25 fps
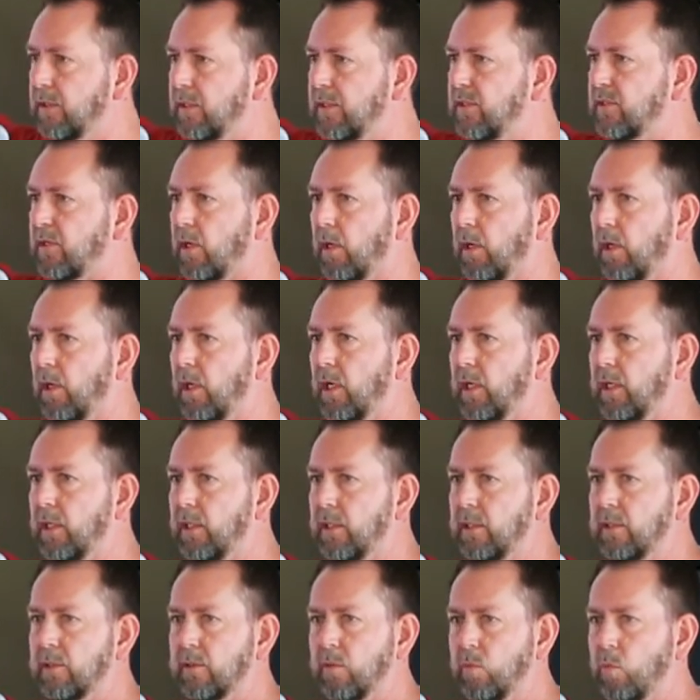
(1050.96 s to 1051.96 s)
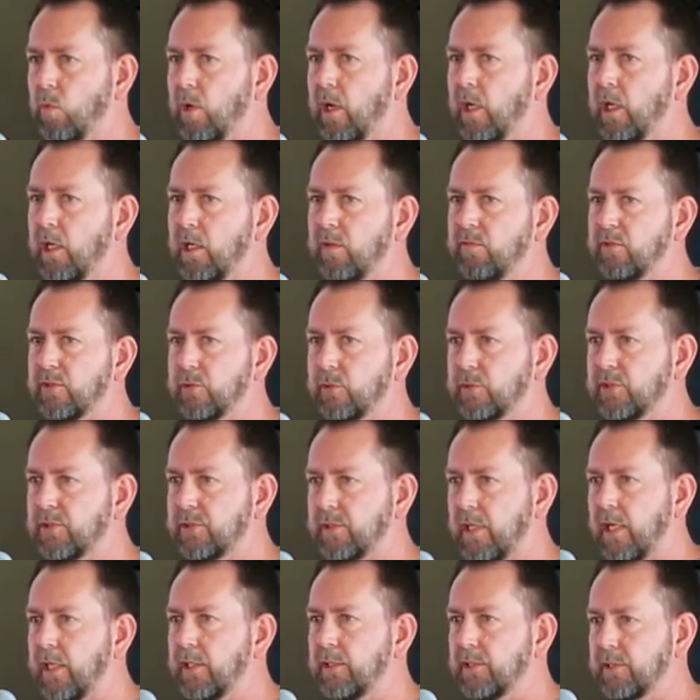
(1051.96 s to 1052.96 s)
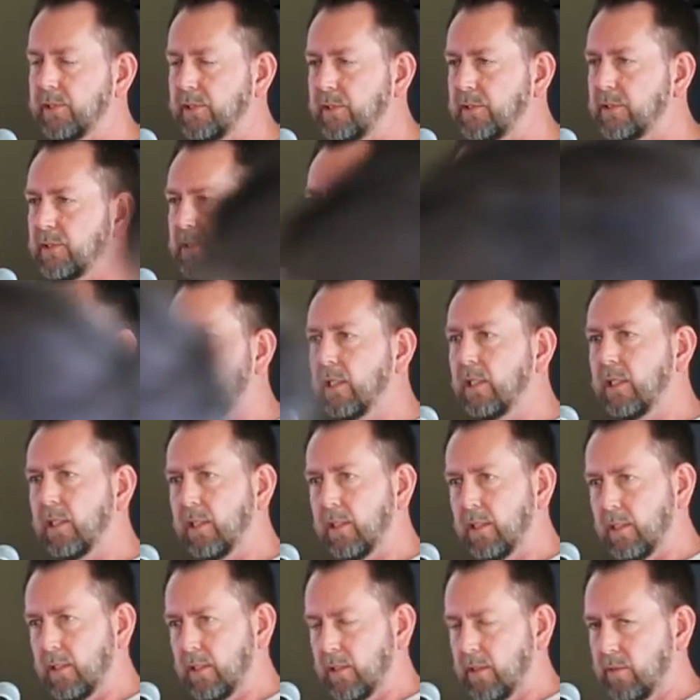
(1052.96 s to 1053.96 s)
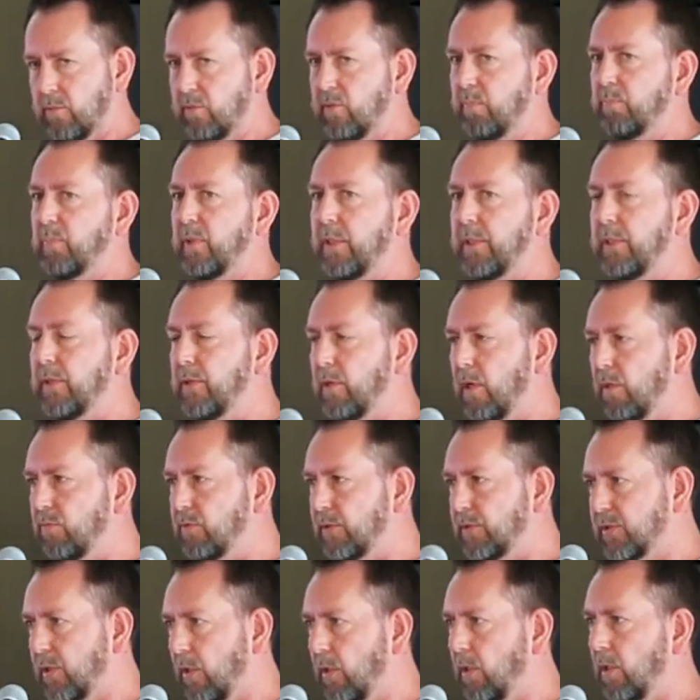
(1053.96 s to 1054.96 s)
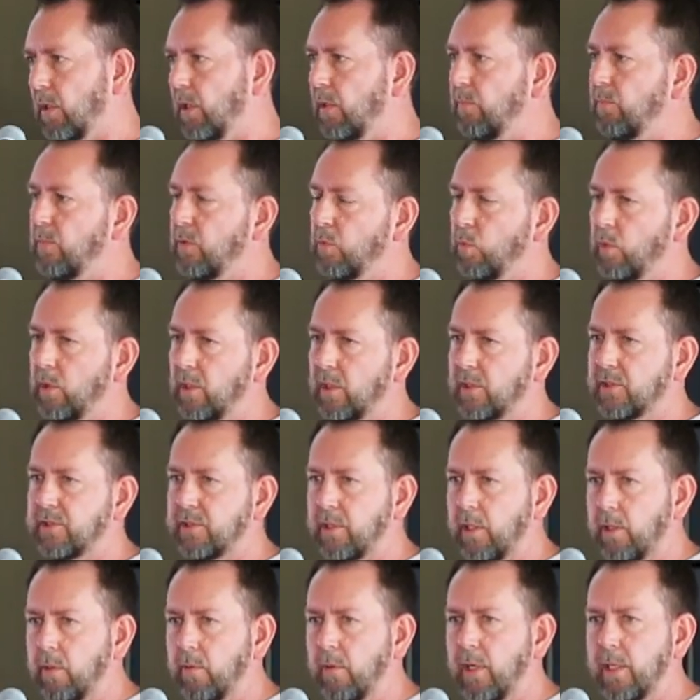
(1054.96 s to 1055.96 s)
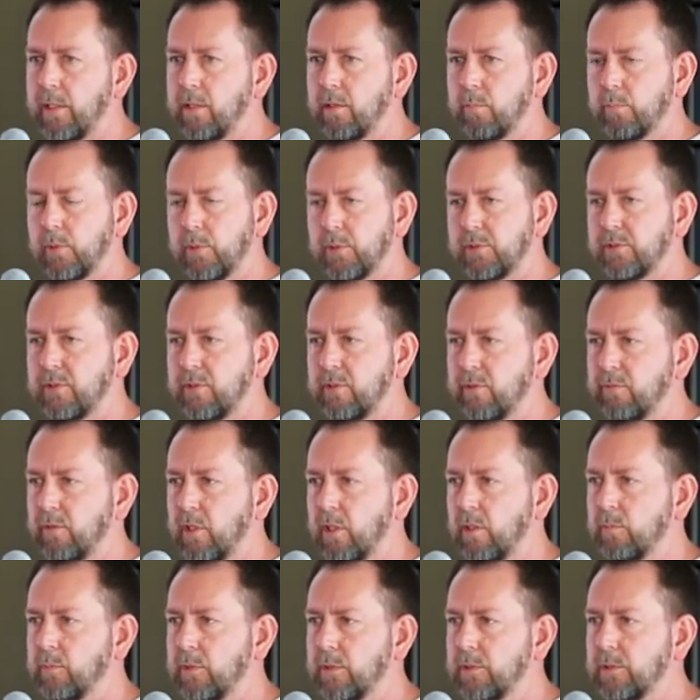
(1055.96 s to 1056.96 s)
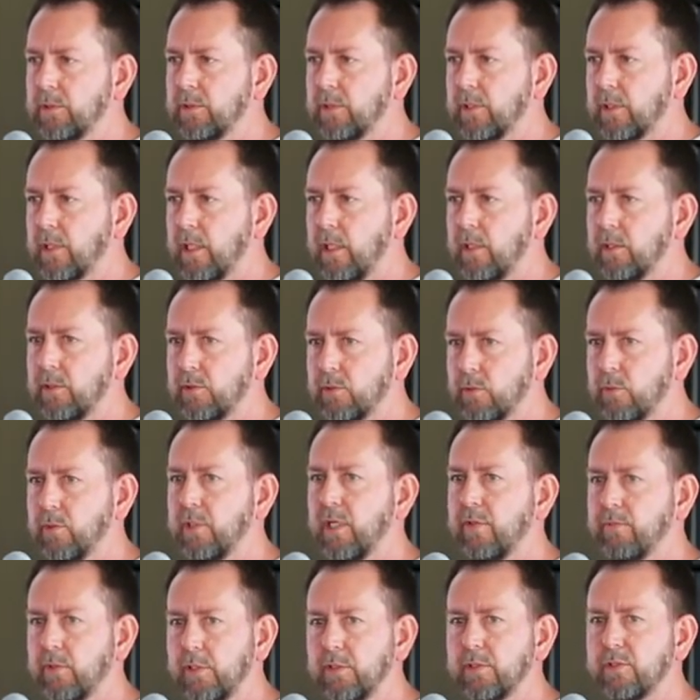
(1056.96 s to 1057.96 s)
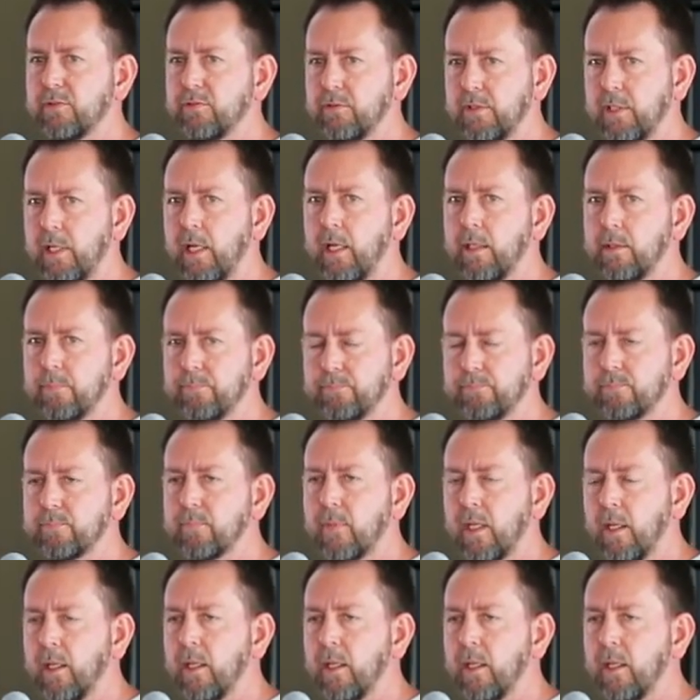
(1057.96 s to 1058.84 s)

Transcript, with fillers: these higher waves or stages, repeated over time will accelerate your personal development. Okay, there's good evidence for that.